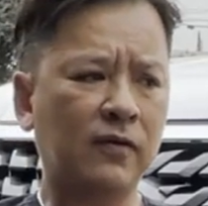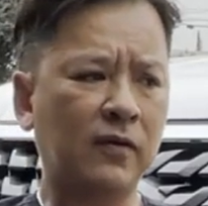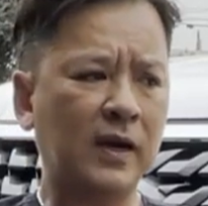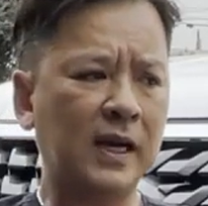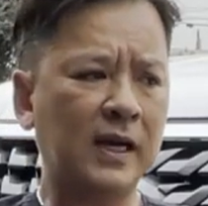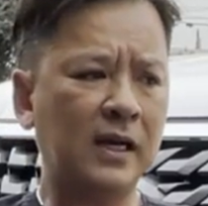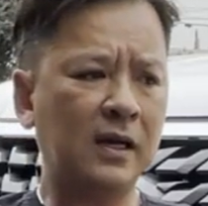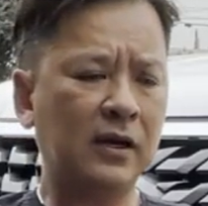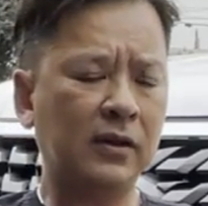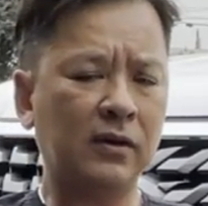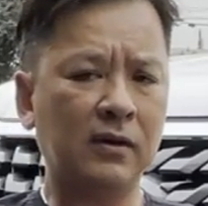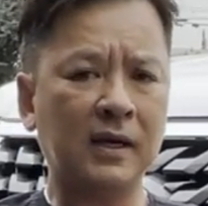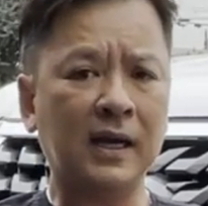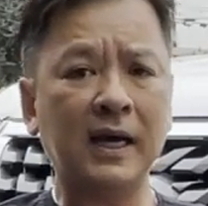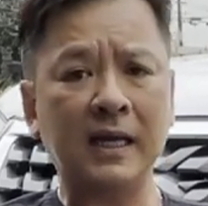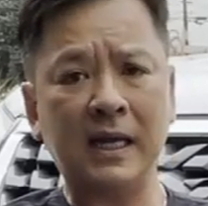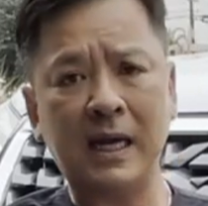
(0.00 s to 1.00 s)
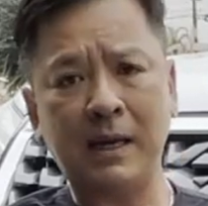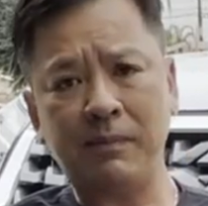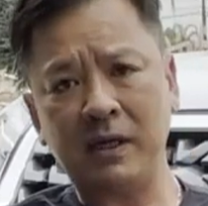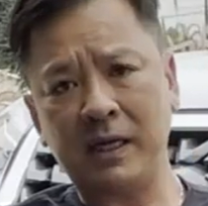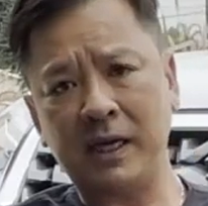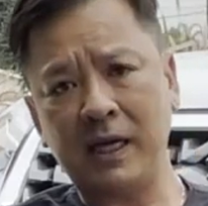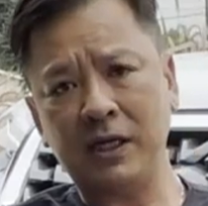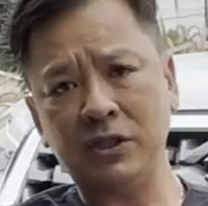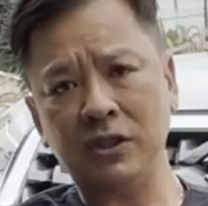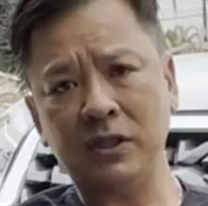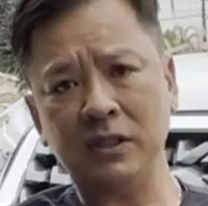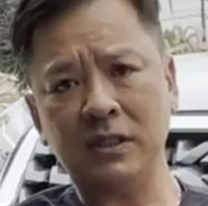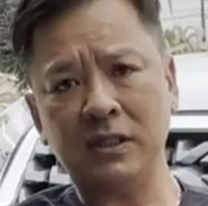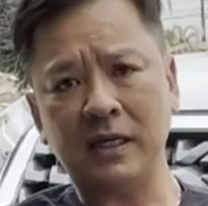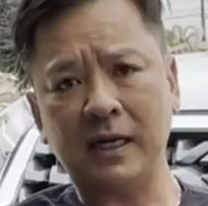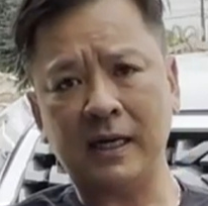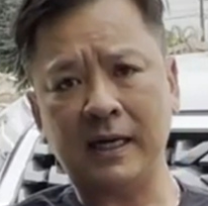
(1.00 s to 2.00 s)
for any other lighting
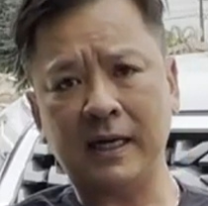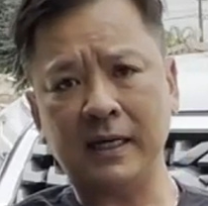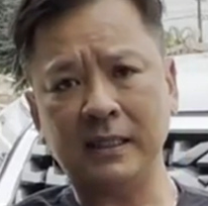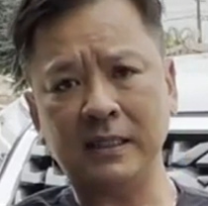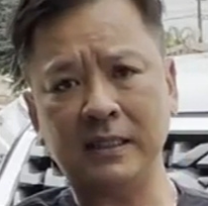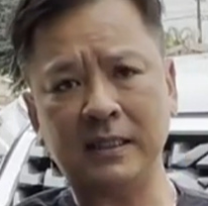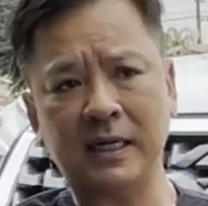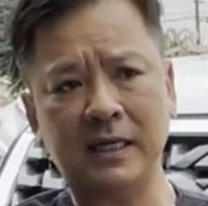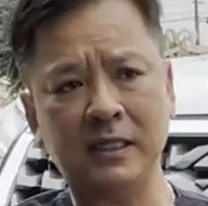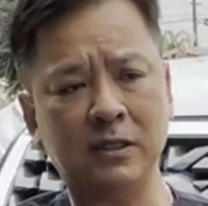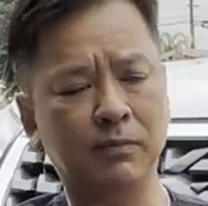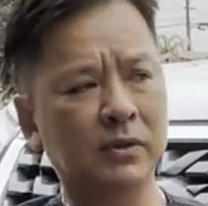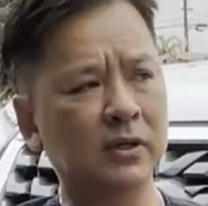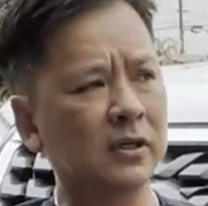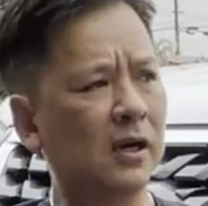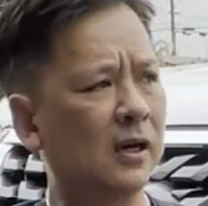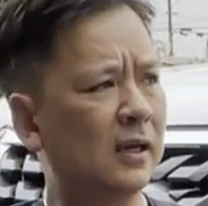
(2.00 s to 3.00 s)
applications that I decide to put